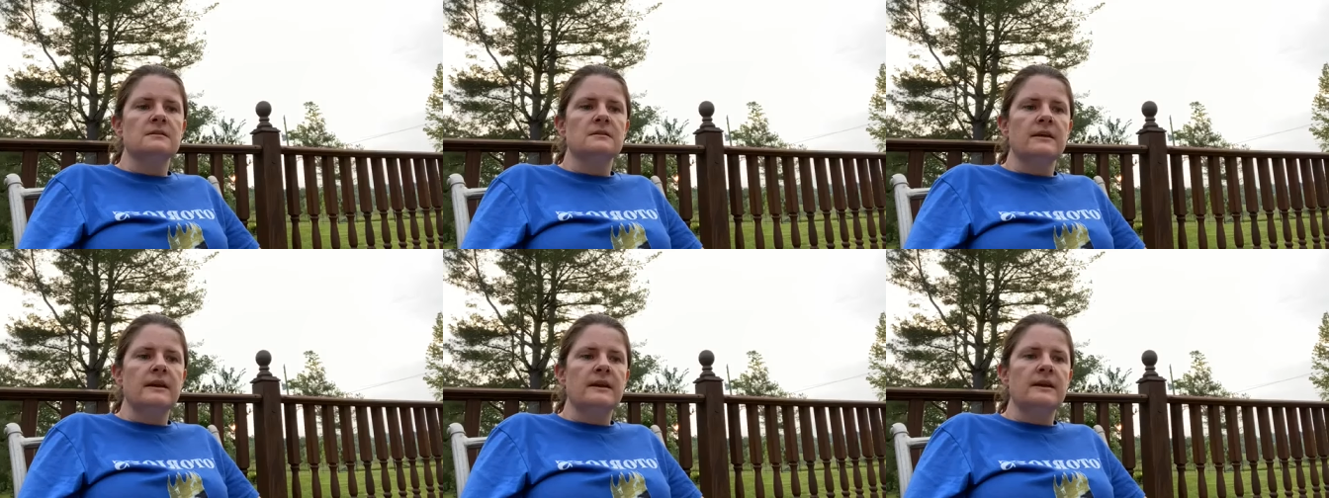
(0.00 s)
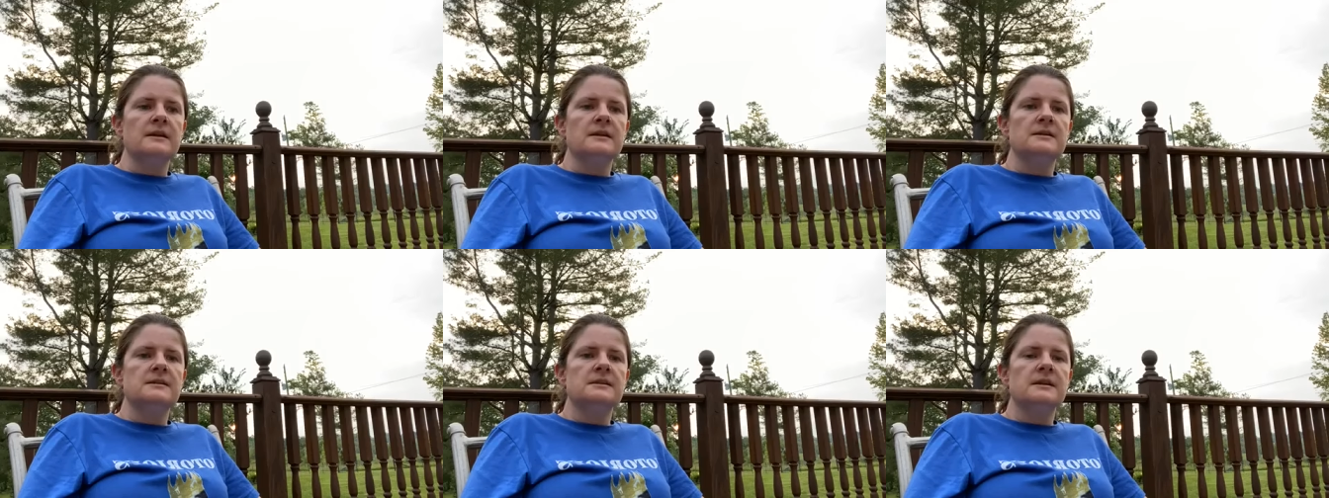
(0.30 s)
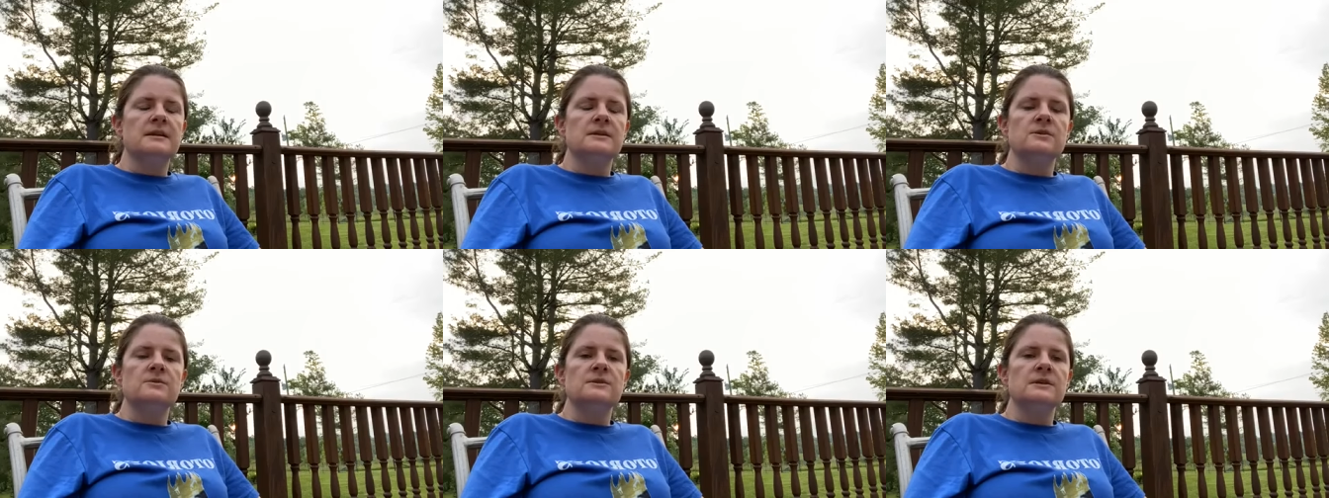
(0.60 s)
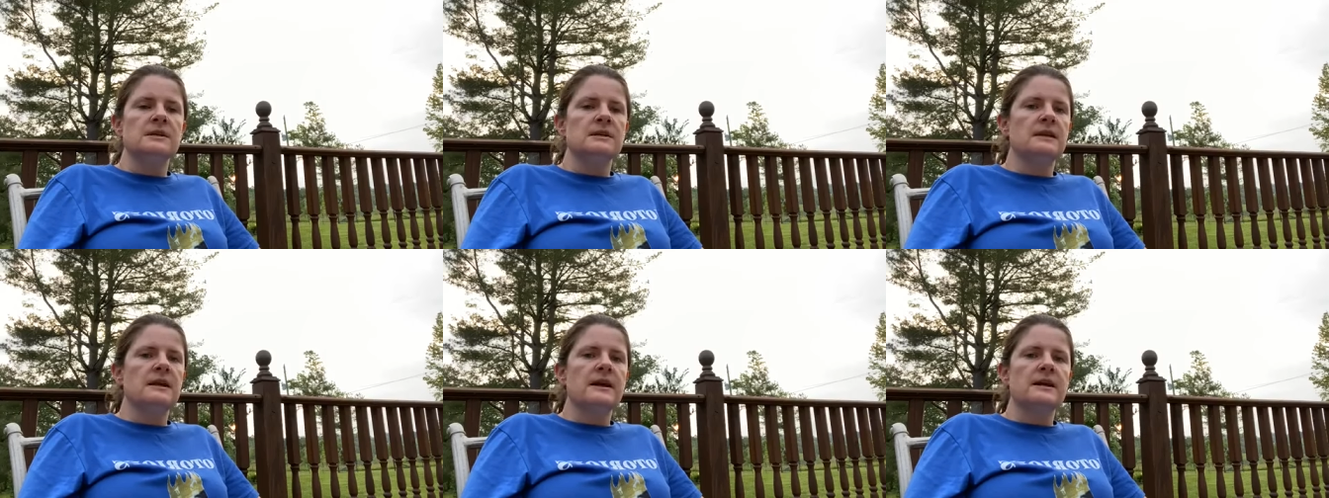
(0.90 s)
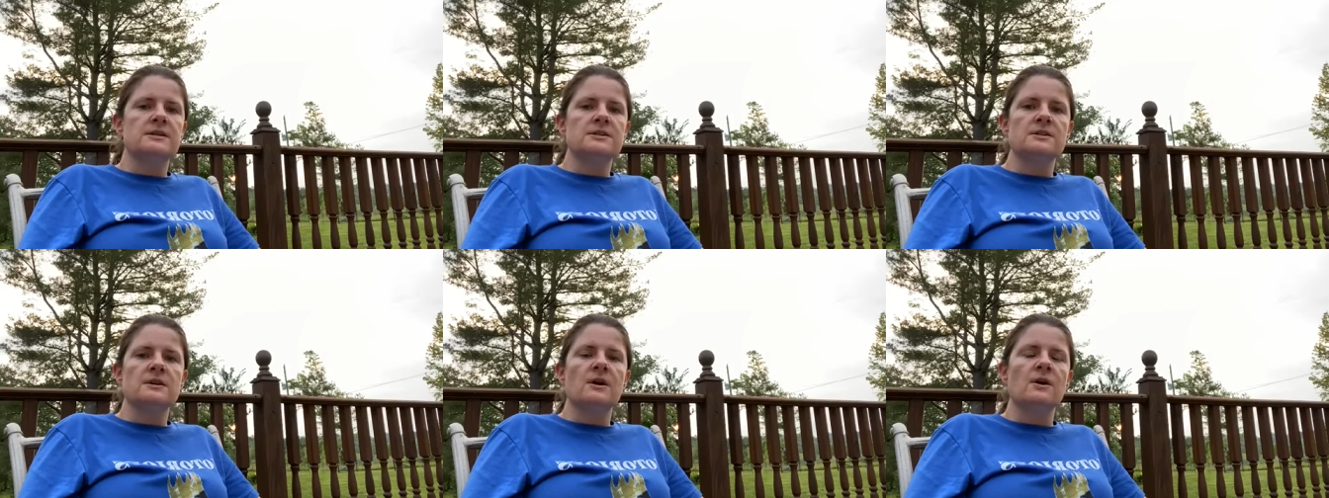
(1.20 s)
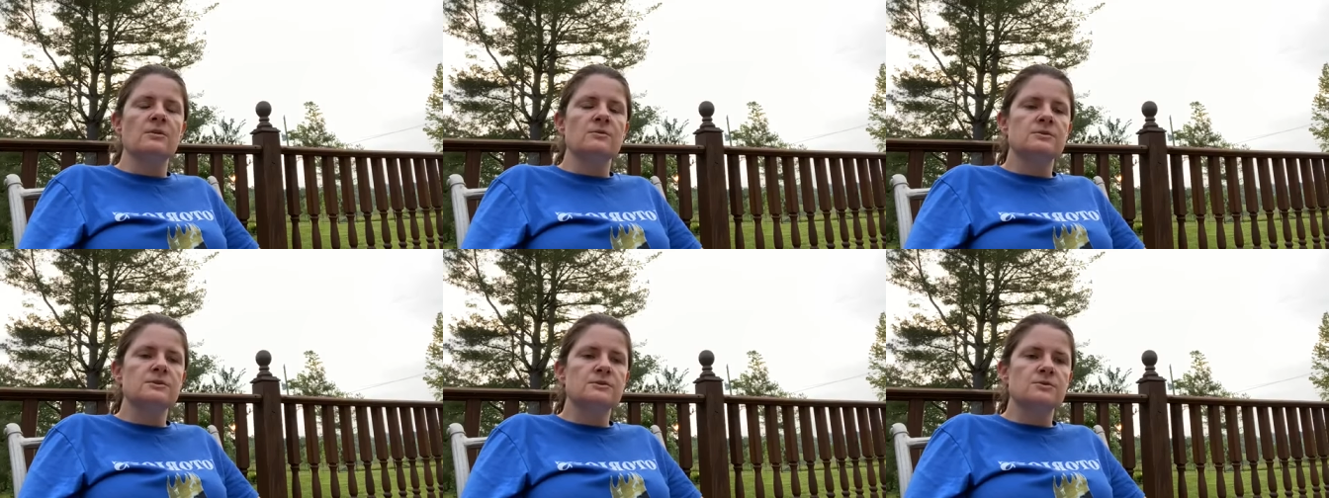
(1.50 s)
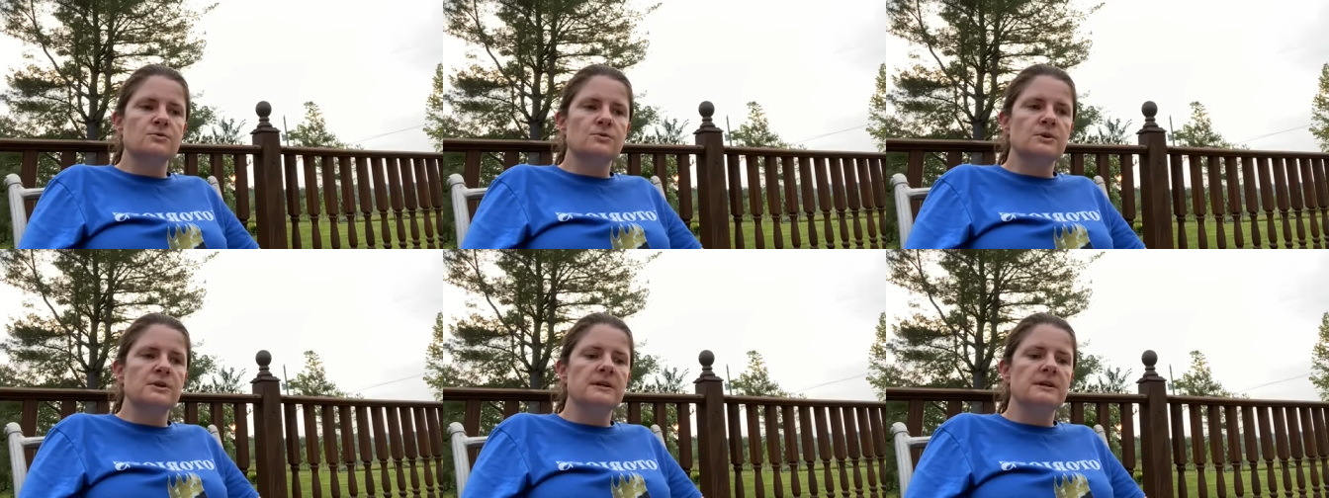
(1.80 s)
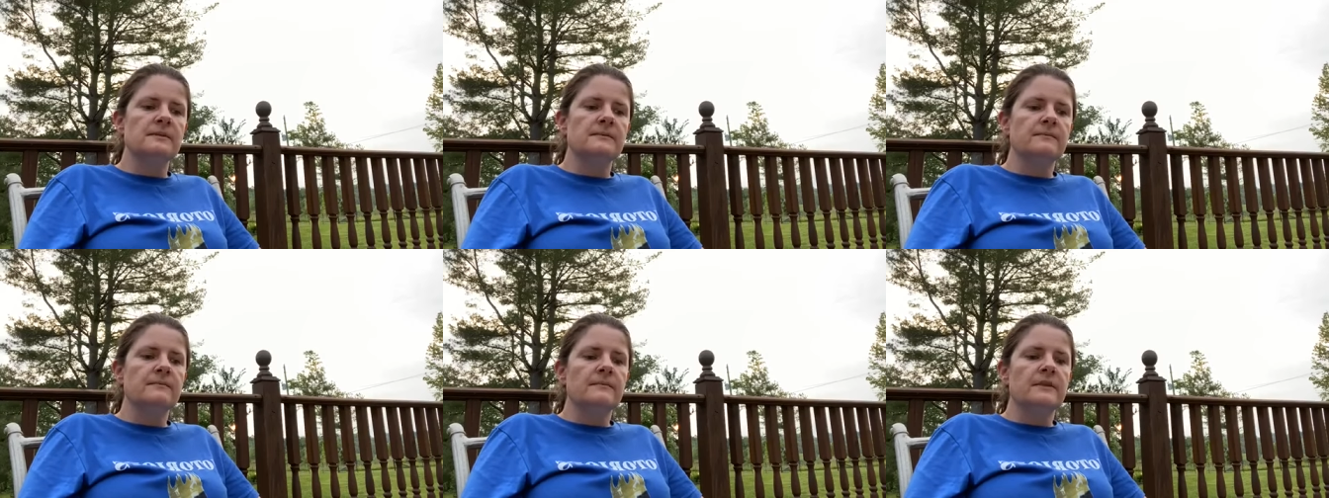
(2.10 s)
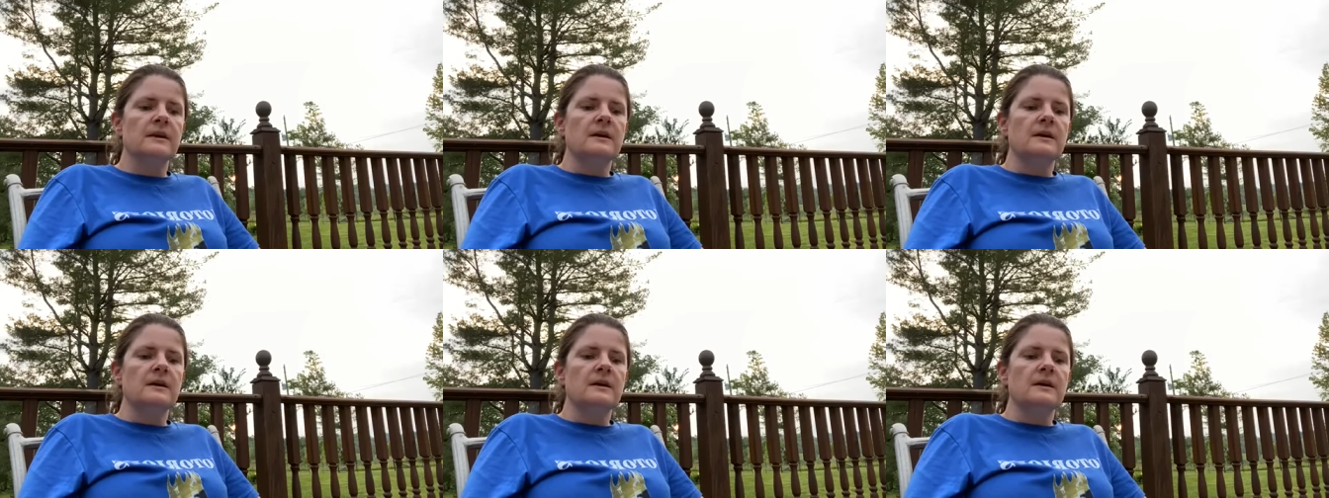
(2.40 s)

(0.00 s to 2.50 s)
late and you didn't catch the whole story,